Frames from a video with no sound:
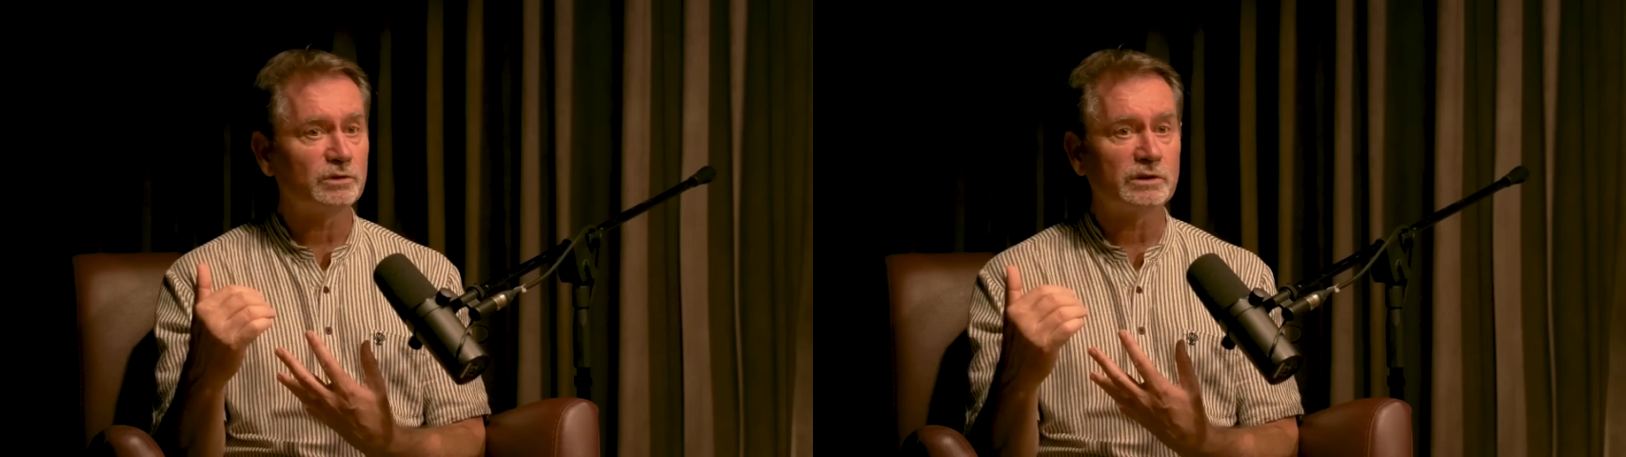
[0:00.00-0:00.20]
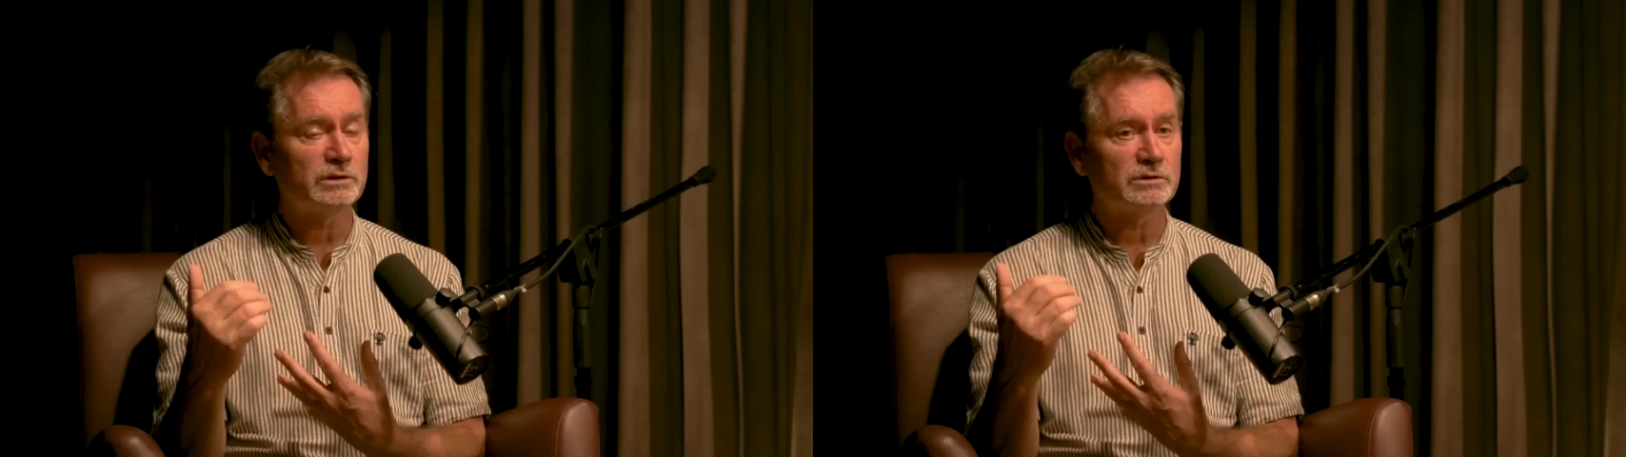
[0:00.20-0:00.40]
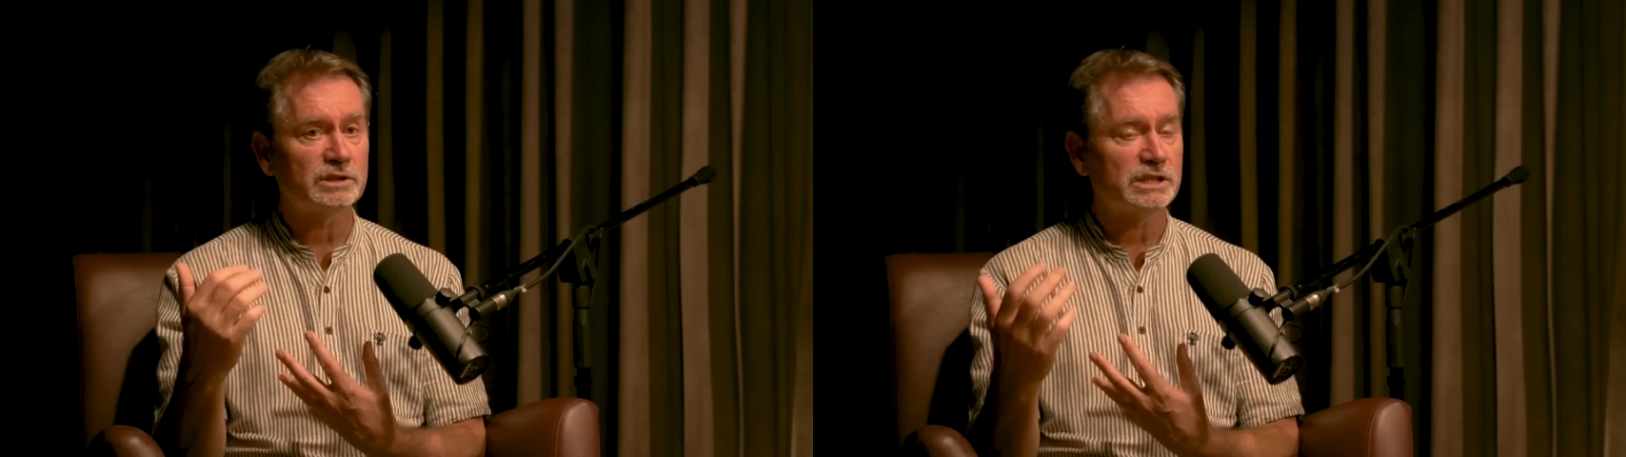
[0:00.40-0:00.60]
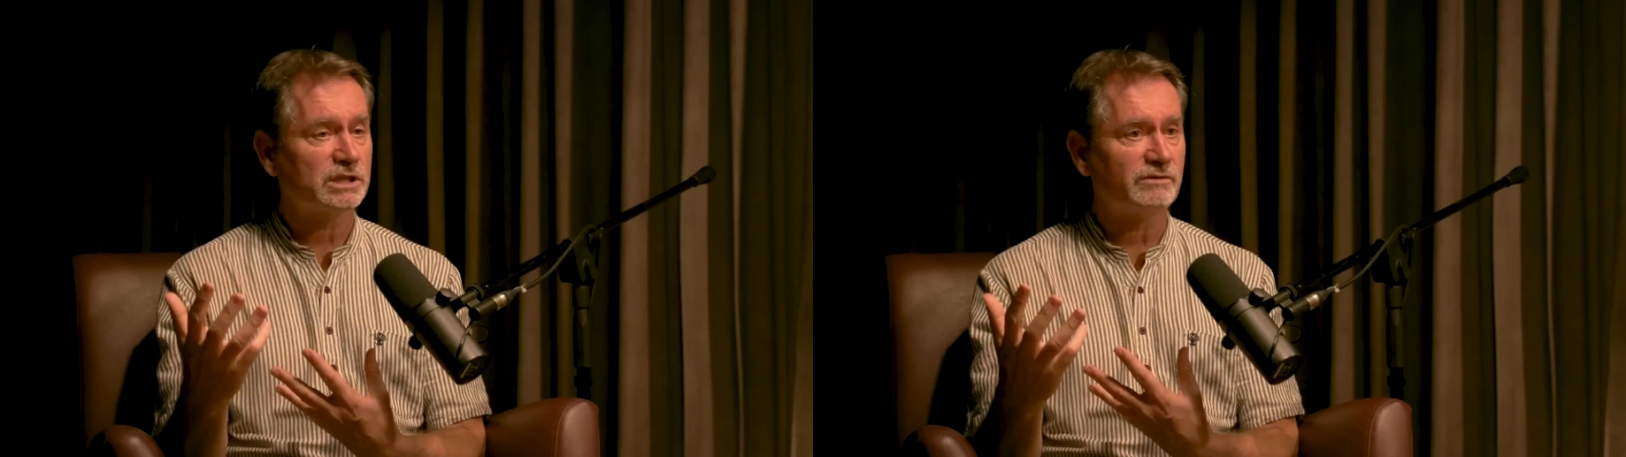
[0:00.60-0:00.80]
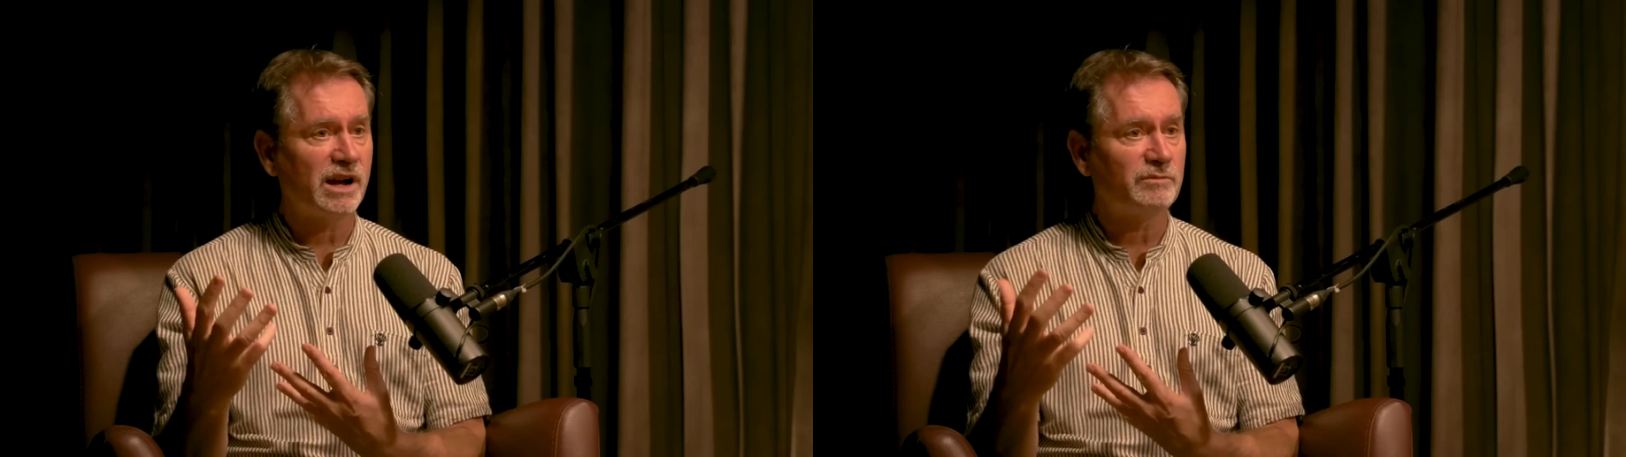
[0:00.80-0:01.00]
not
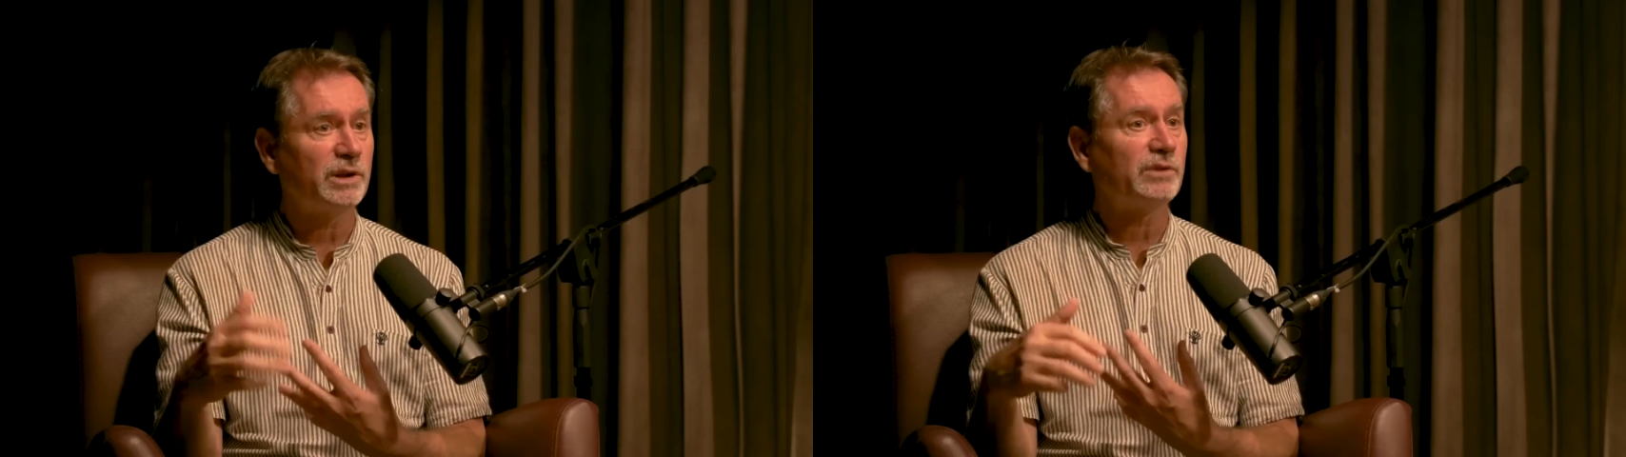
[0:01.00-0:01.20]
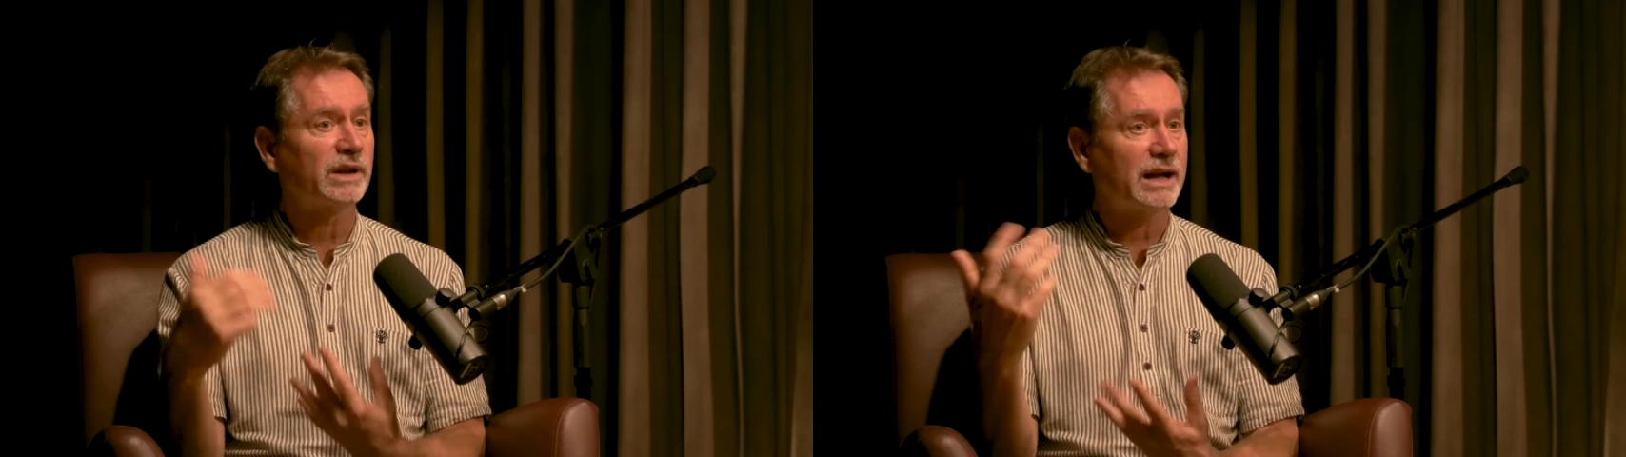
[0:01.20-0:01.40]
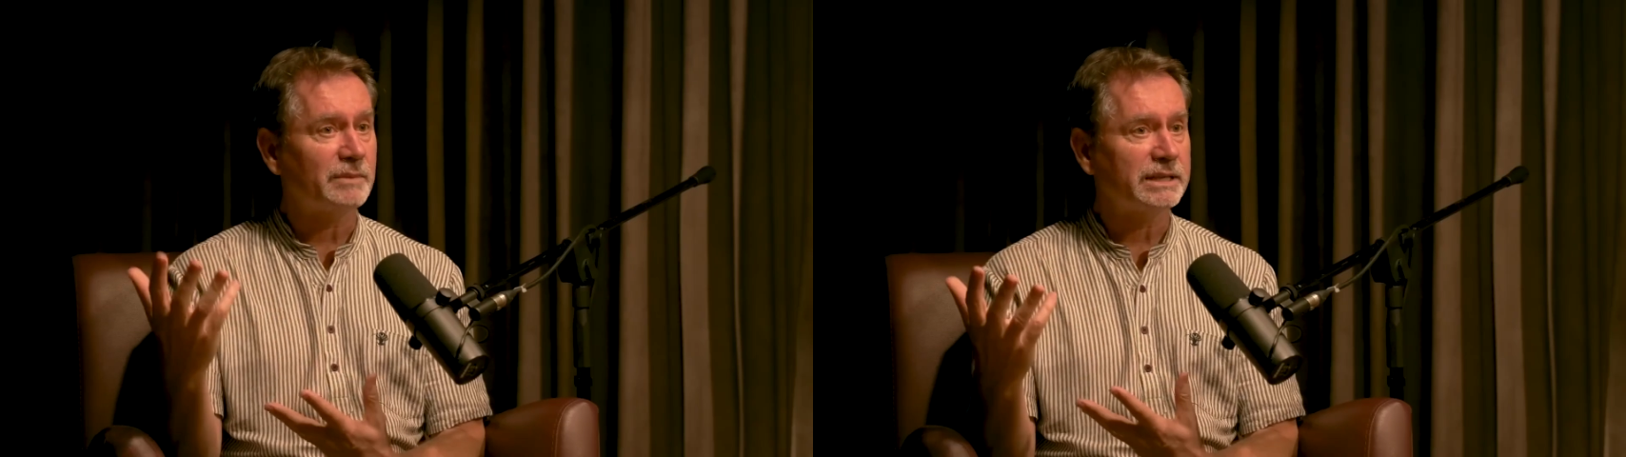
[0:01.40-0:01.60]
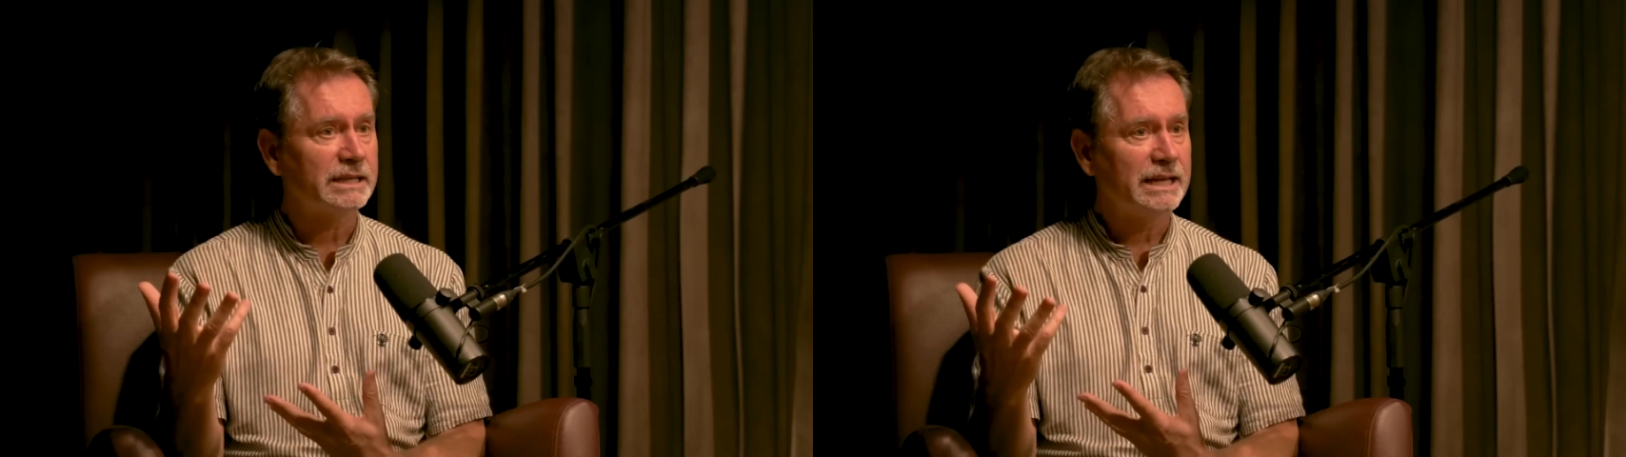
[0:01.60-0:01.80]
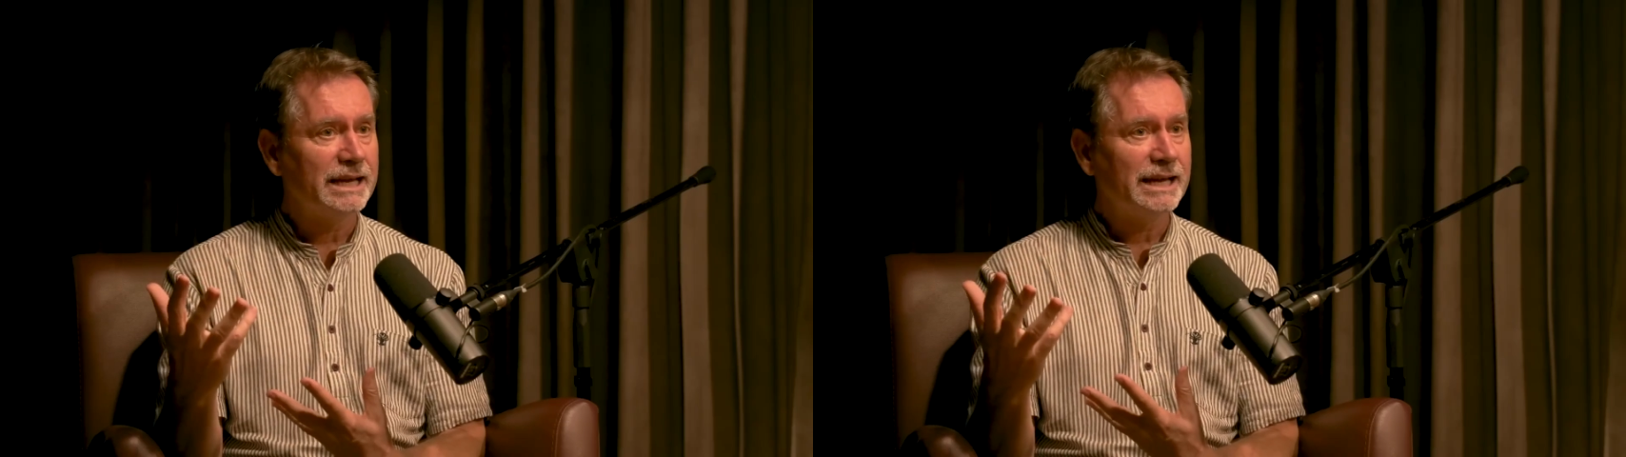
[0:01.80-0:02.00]
just survive, but overcome it,